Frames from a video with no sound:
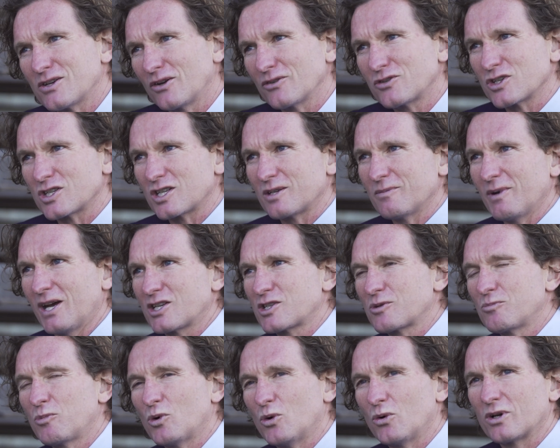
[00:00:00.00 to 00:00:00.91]
not just about
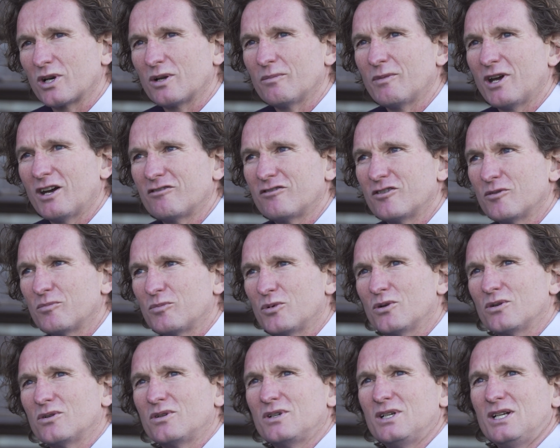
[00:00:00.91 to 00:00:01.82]
sport and about
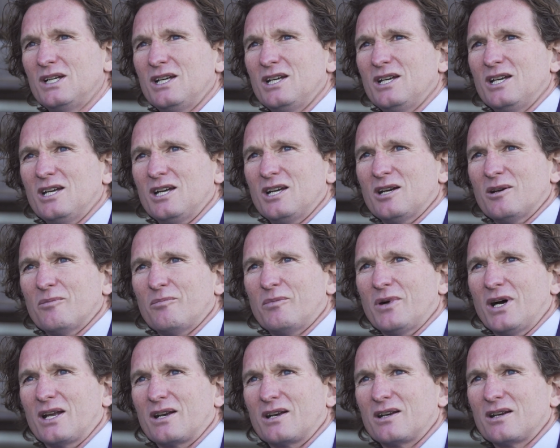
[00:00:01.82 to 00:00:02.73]
football,
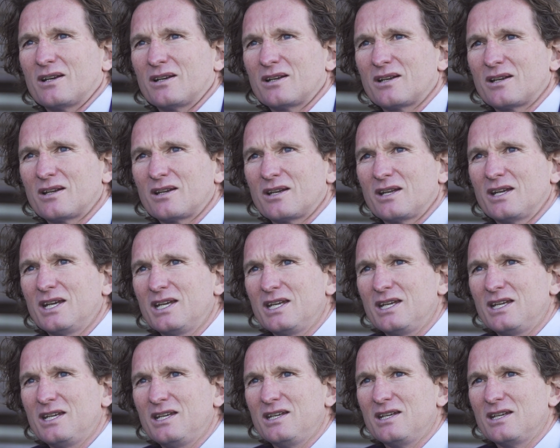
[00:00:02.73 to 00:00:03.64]
but
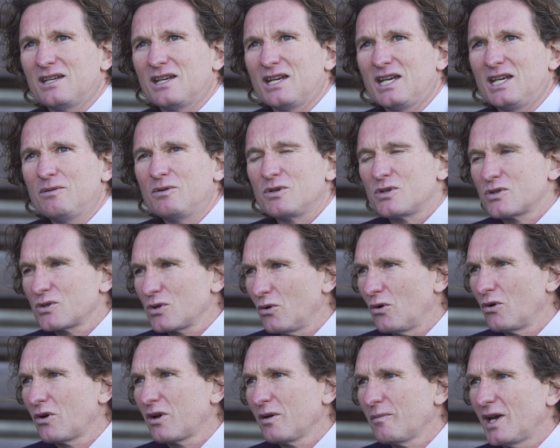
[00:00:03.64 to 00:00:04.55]
he would
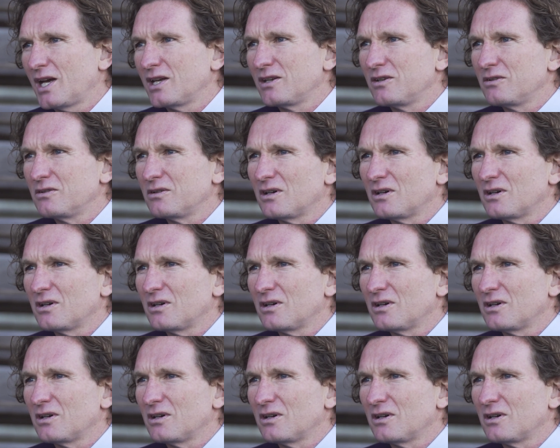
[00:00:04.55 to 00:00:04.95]
talk about you